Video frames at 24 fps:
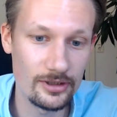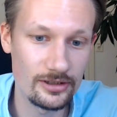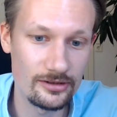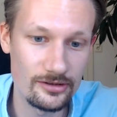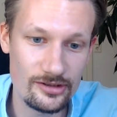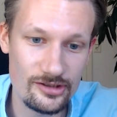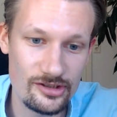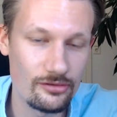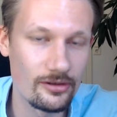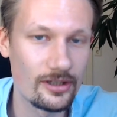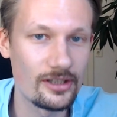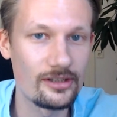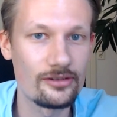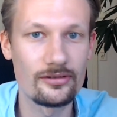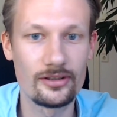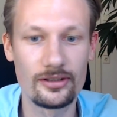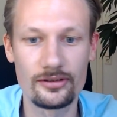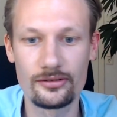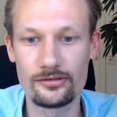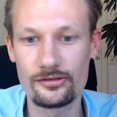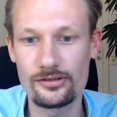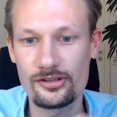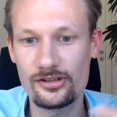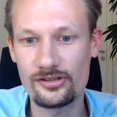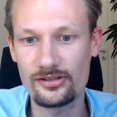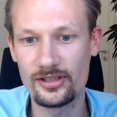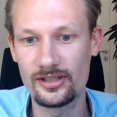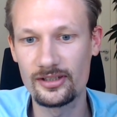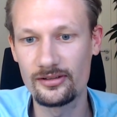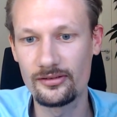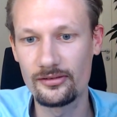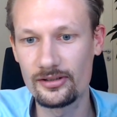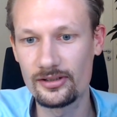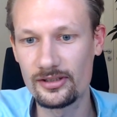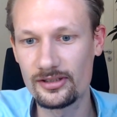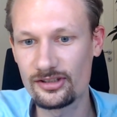by just trying to
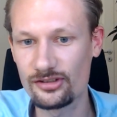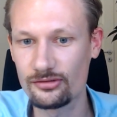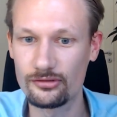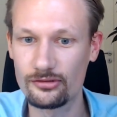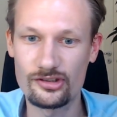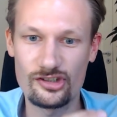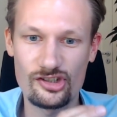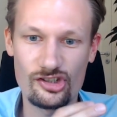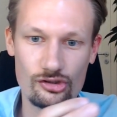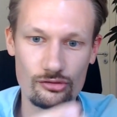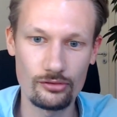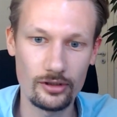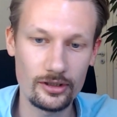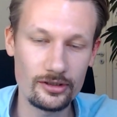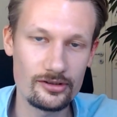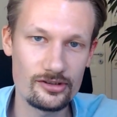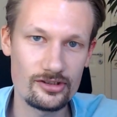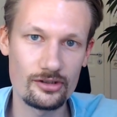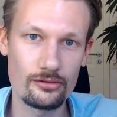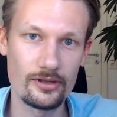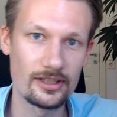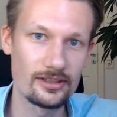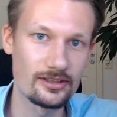understand the sort of structure